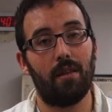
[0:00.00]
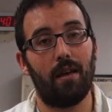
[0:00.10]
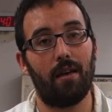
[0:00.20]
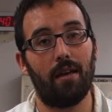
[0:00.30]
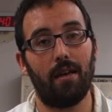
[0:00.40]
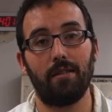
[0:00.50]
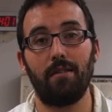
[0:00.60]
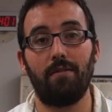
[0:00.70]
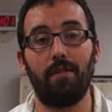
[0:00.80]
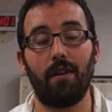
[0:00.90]

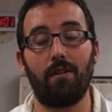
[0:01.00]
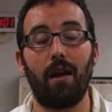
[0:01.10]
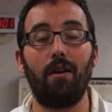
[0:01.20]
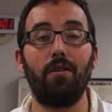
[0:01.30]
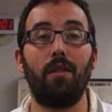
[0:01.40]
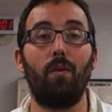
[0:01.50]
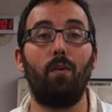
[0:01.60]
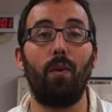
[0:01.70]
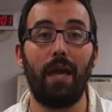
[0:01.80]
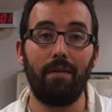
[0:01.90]
to figure out the
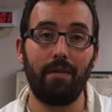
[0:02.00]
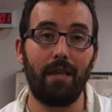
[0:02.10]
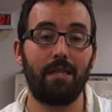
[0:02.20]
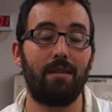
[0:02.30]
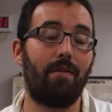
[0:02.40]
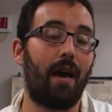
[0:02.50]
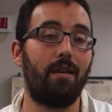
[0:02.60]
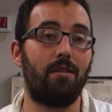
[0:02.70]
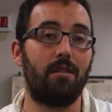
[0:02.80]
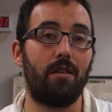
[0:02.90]
wavelengths of
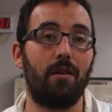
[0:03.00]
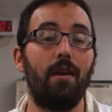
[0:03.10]
hydrogen.